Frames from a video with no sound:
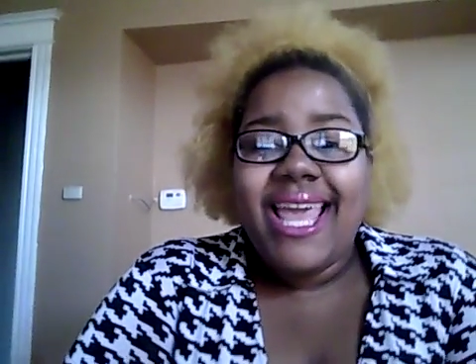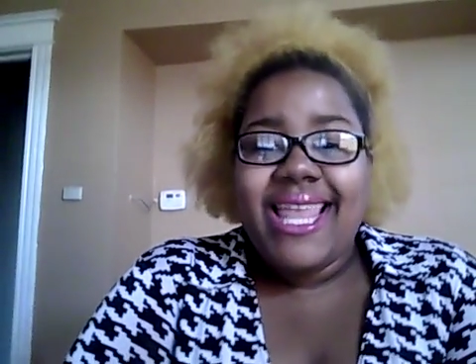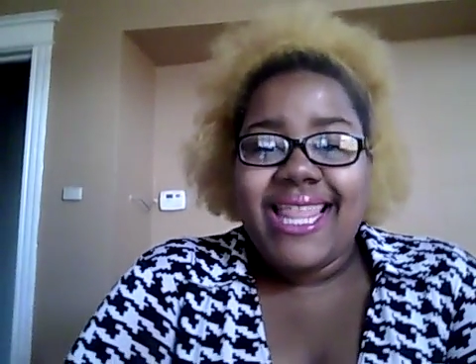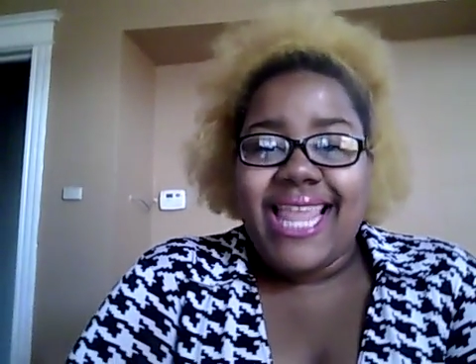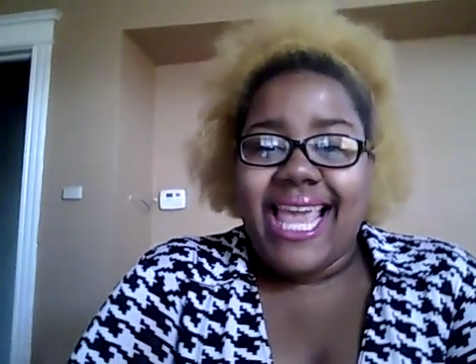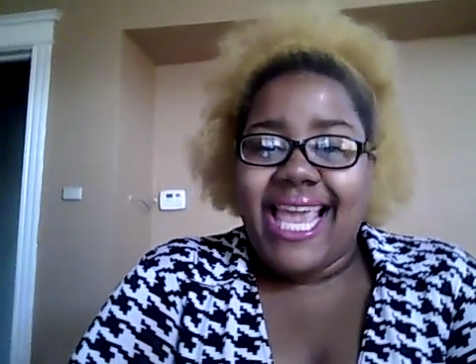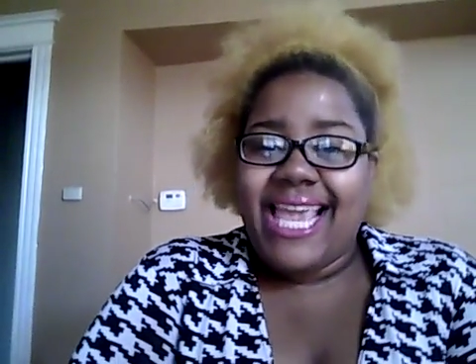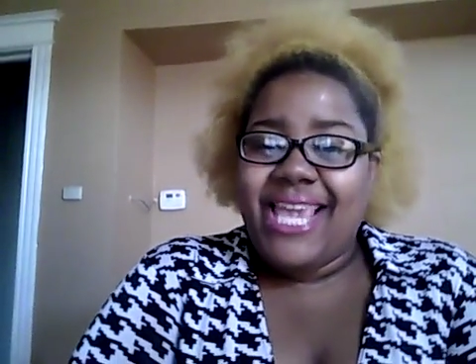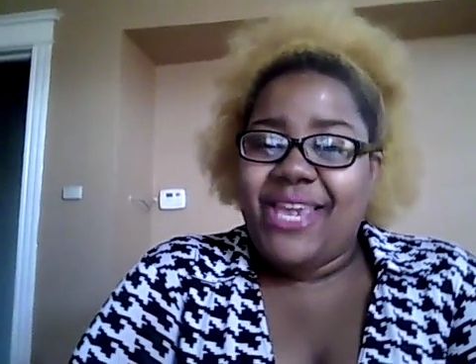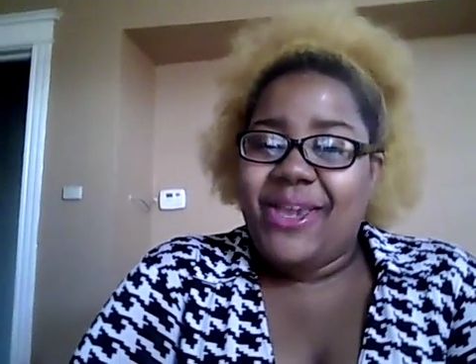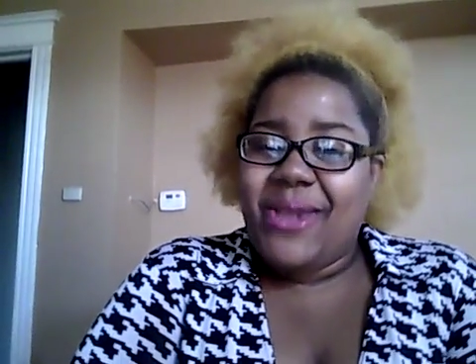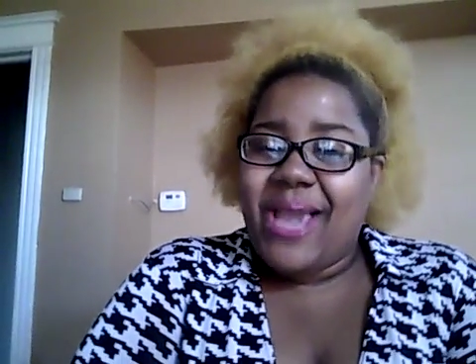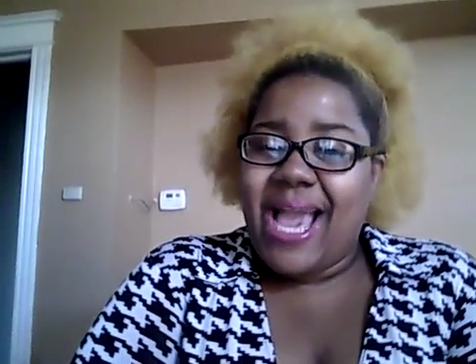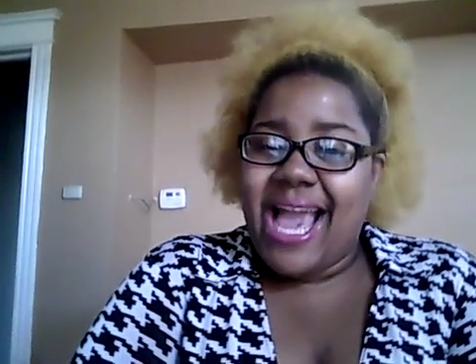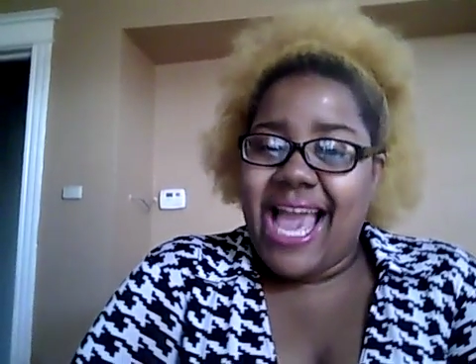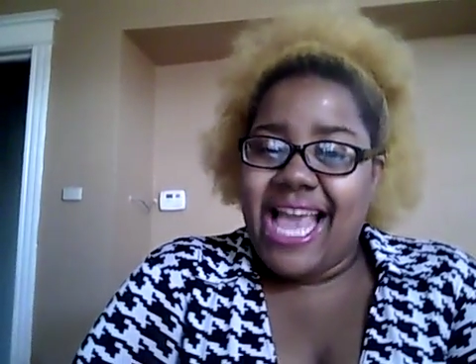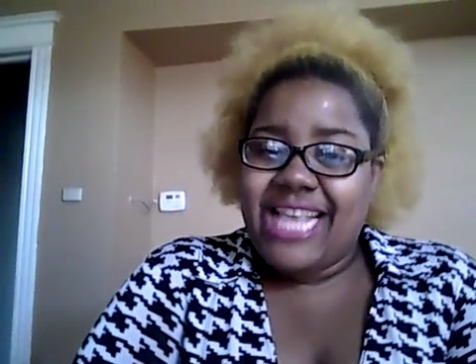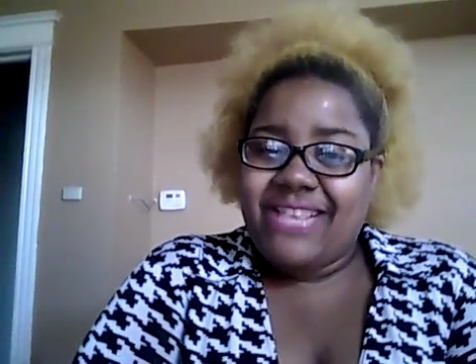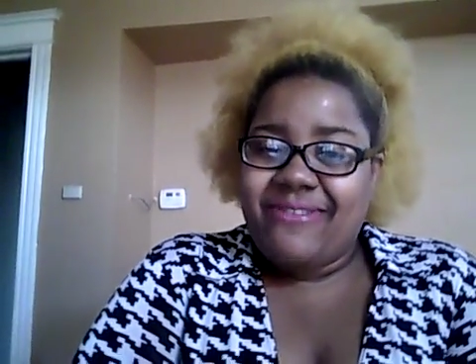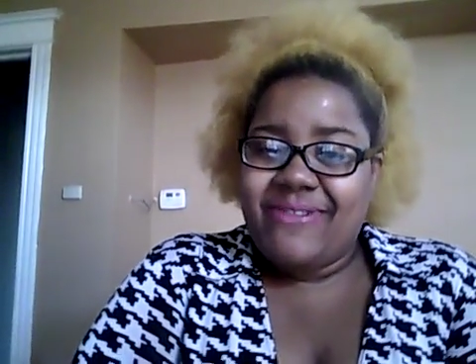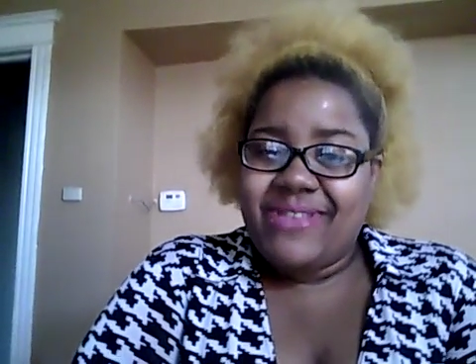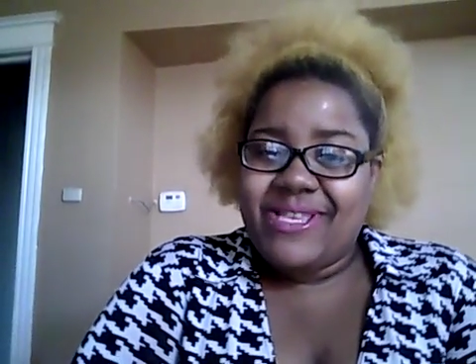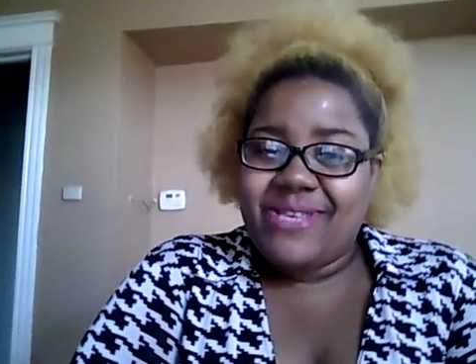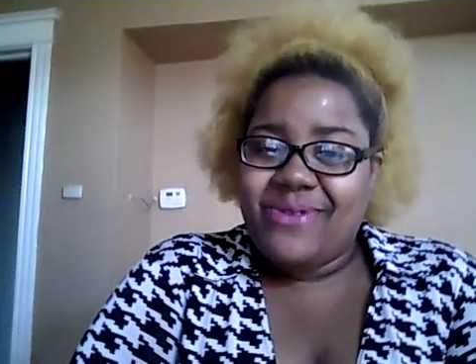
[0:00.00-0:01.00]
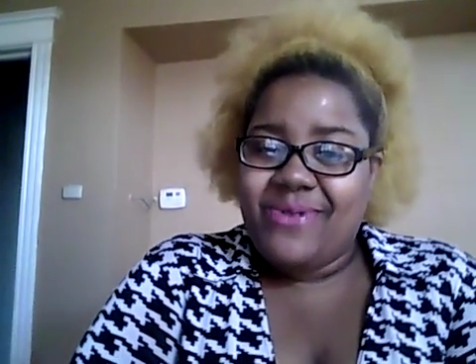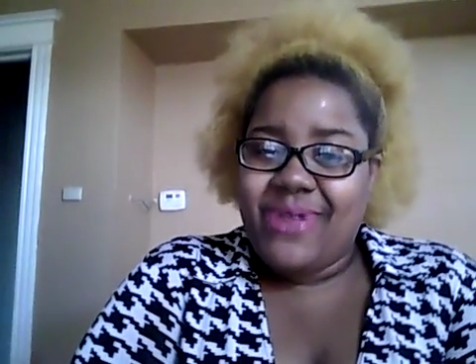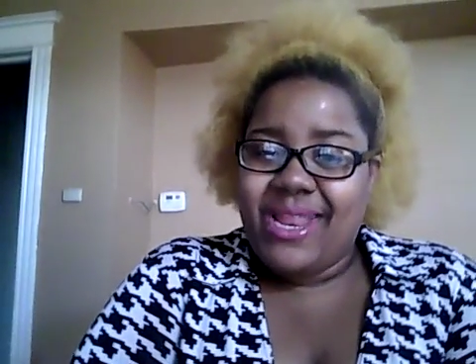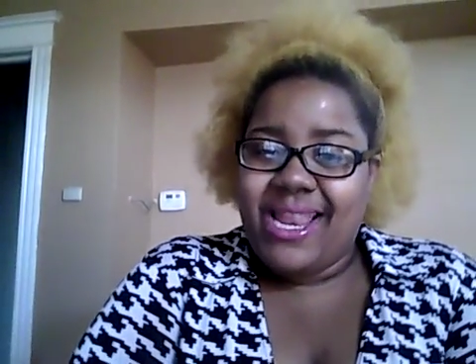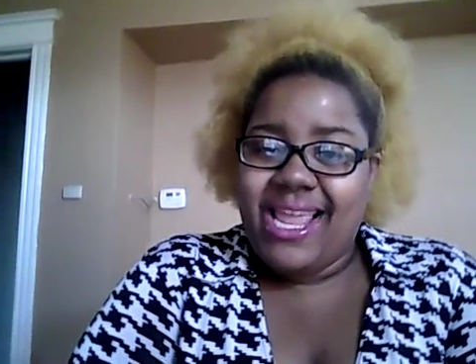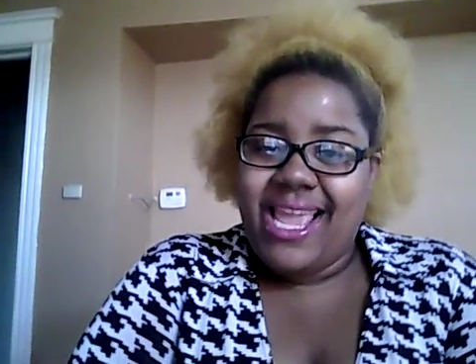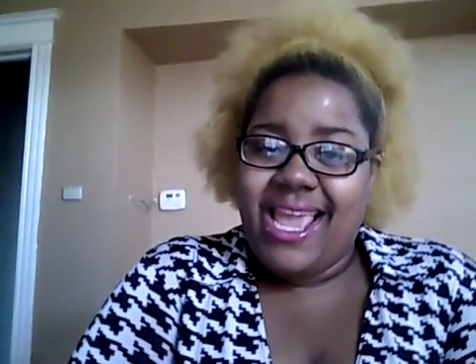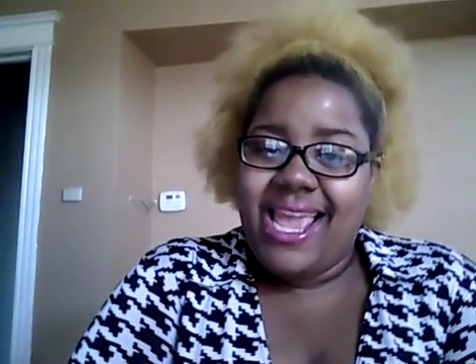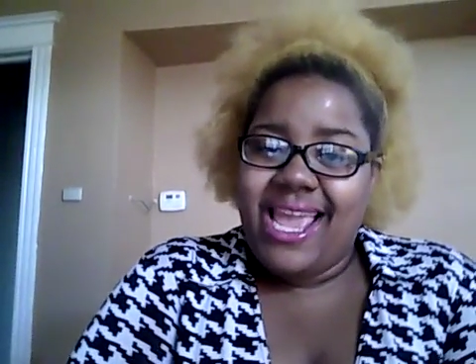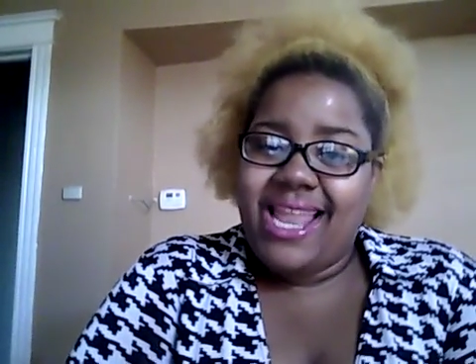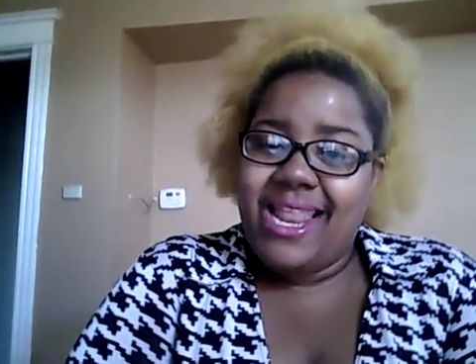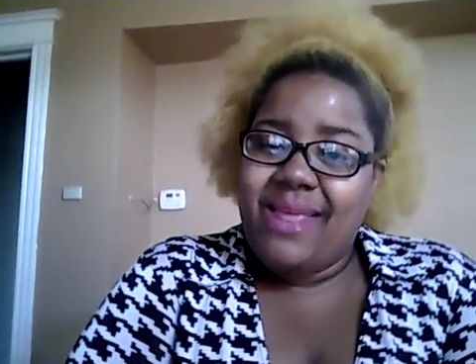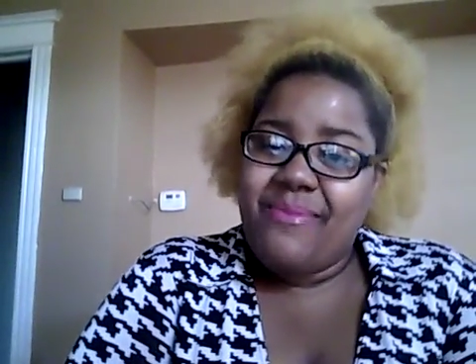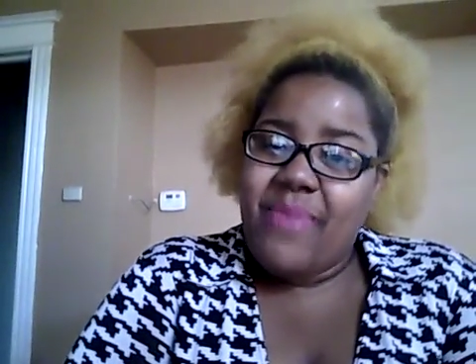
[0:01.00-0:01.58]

Thank you guys for tuning in,